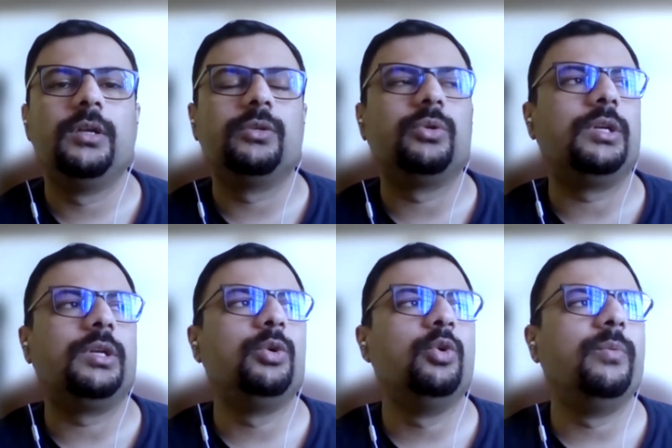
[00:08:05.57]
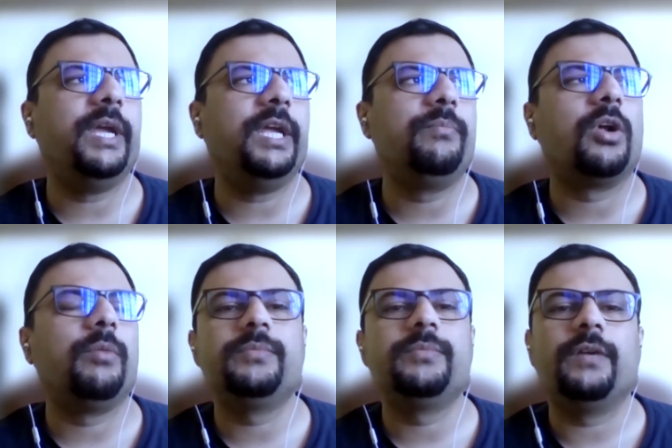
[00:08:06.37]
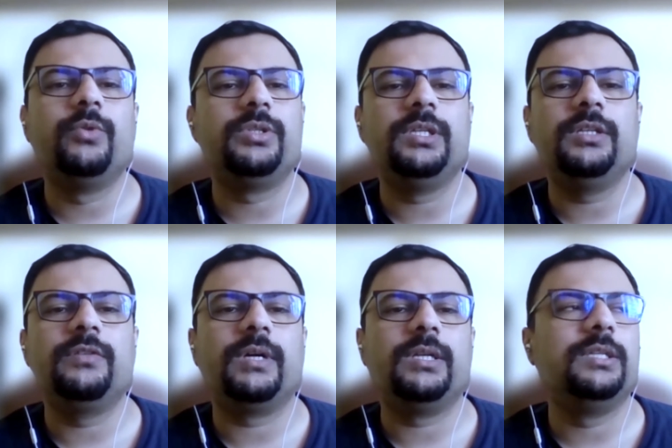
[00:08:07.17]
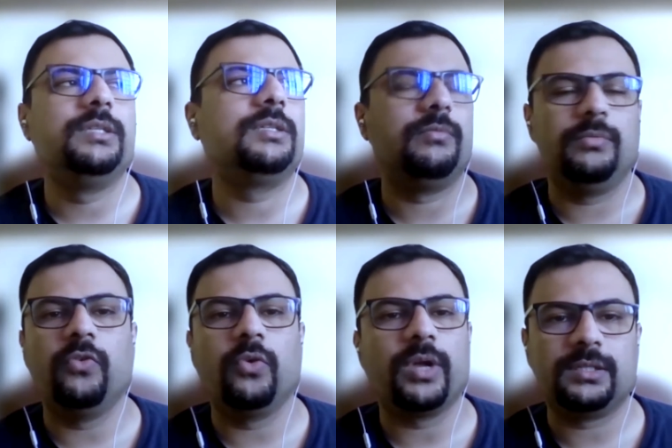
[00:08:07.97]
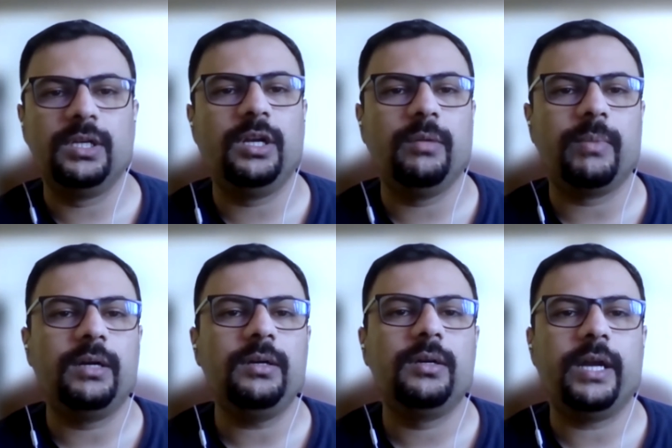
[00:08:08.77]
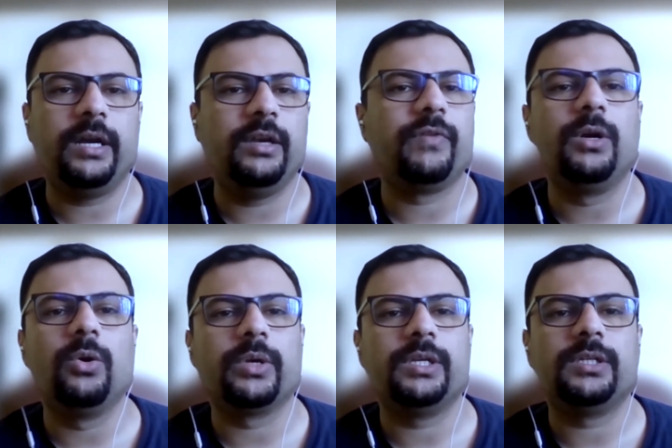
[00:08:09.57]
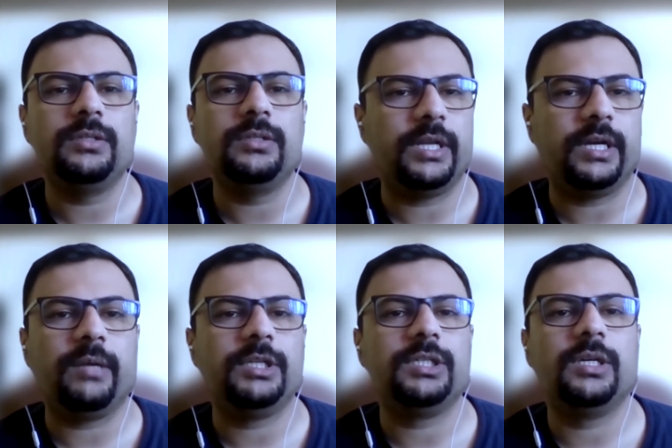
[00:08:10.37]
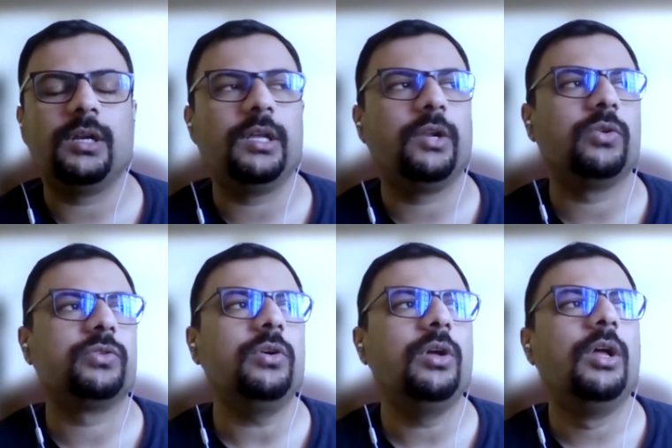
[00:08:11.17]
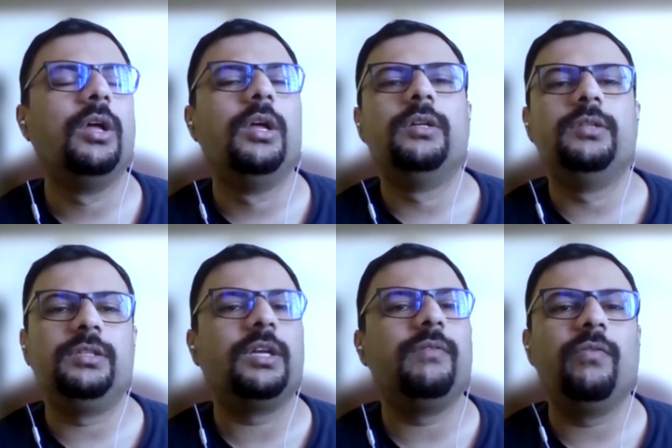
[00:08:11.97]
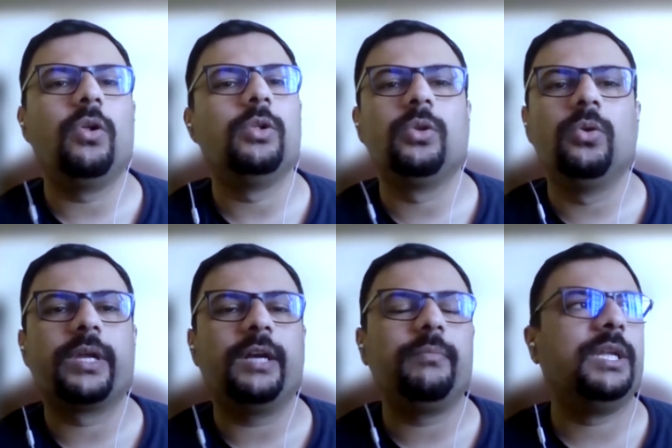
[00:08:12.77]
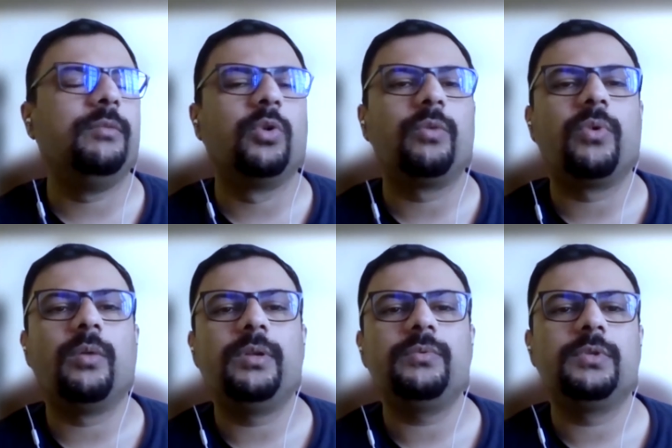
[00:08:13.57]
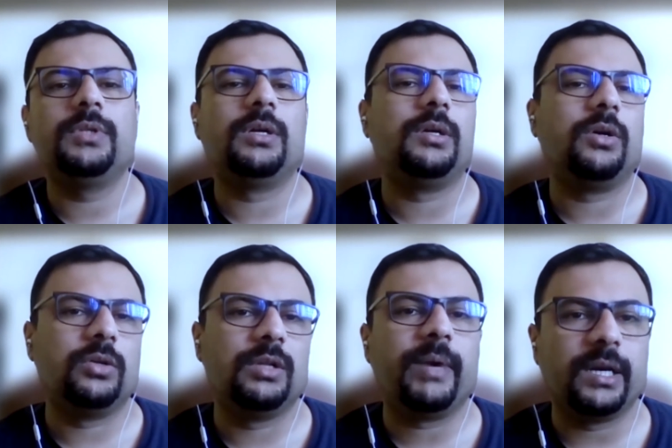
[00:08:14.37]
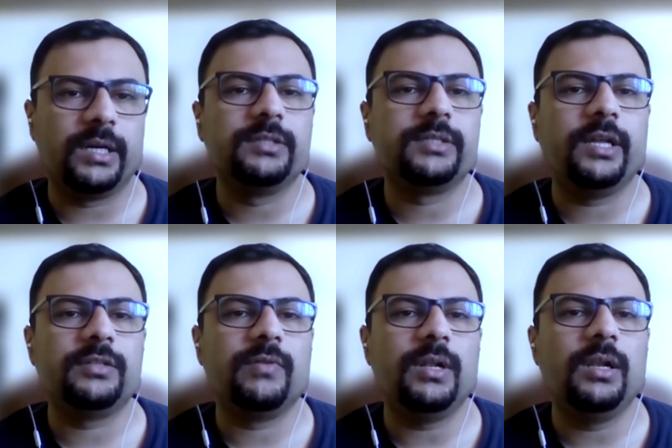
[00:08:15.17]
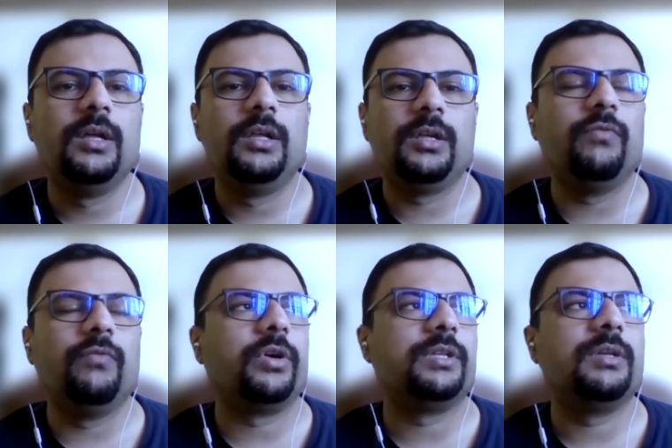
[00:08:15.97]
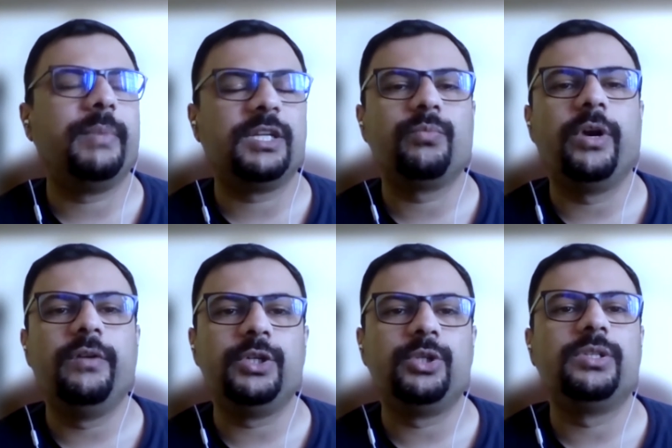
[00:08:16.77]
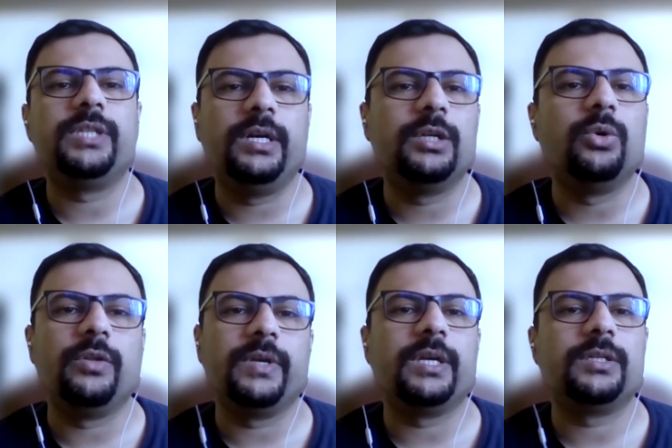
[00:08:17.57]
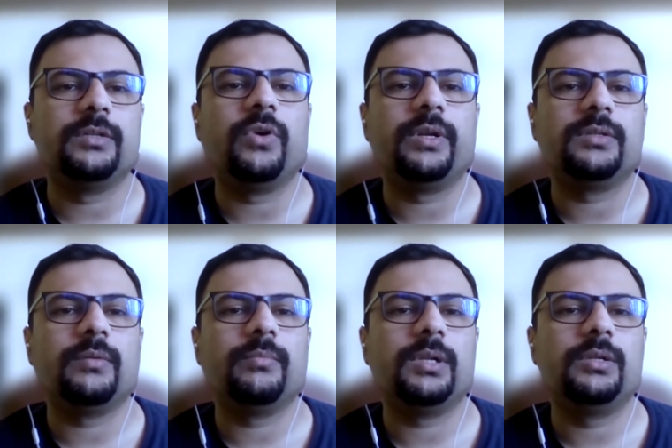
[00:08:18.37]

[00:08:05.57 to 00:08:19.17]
So the two main problems I would see is one is forecasting demand at different locations that I mentioned earlier also. This year, we will also look at many more problems on the marketing side as well. See what is the best point we should send the notification for example.